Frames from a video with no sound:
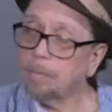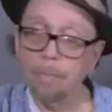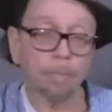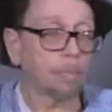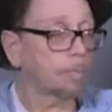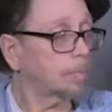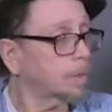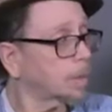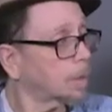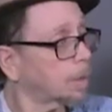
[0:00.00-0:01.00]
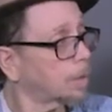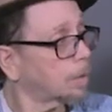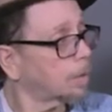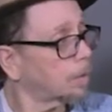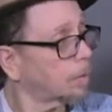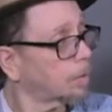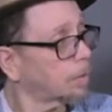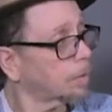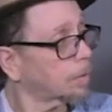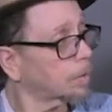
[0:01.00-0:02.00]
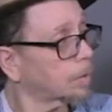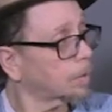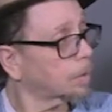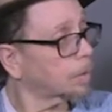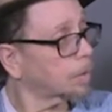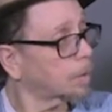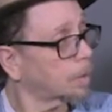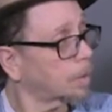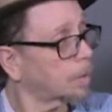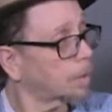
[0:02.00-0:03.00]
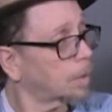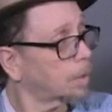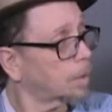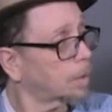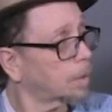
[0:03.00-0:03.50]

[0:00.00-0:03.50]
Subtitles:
No words are spoken by the person on screen.